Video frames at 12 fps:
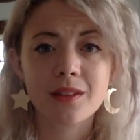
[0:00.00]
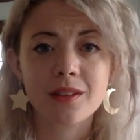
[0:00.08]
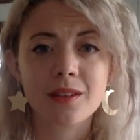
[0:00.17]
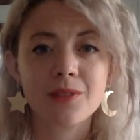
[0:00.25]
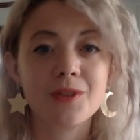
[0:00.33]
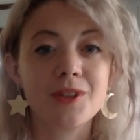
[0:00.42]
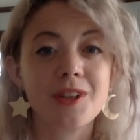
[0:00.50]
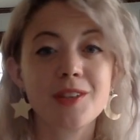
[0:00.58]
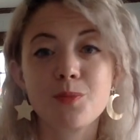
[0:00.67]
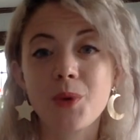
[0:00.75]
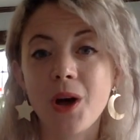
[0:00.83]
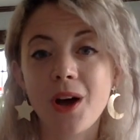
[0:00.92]
If you need to
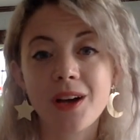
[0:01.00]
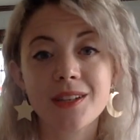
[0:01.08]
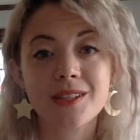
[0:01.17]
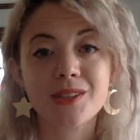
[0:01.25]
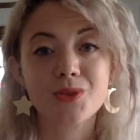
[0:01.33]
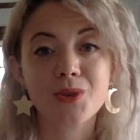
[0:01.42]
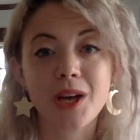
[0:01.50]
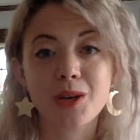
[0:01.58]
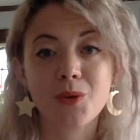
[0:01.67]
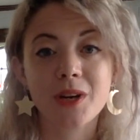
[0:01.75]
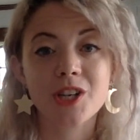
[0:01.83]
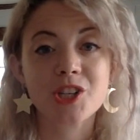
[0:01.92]
pause and you kind of
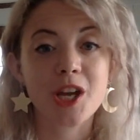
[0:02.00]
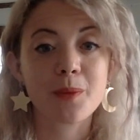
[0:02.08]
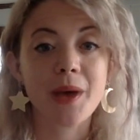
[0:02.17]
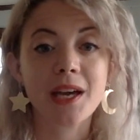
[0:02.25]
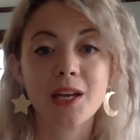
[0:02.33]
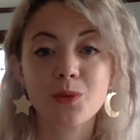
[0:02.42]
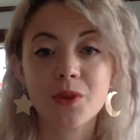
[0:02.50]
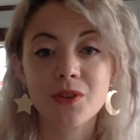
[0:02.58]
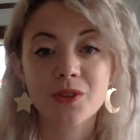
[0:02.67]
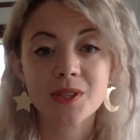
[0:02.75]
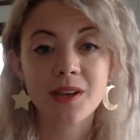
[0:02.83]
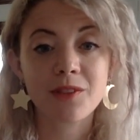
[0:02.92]
want to check back in with
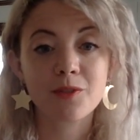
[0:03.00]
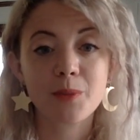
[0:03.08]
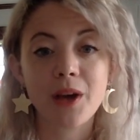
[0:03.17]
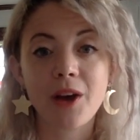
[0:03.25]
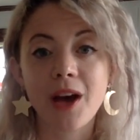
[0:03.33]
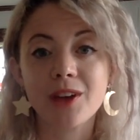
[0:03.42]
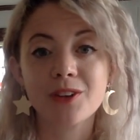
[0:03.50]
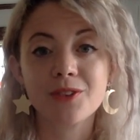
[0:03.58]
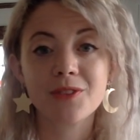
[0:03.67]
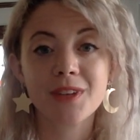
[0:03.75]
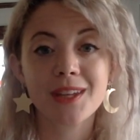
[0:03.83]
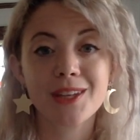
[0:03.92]
yourself about how you're
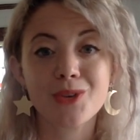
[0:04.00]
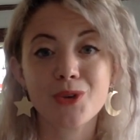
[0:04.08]
feeling, you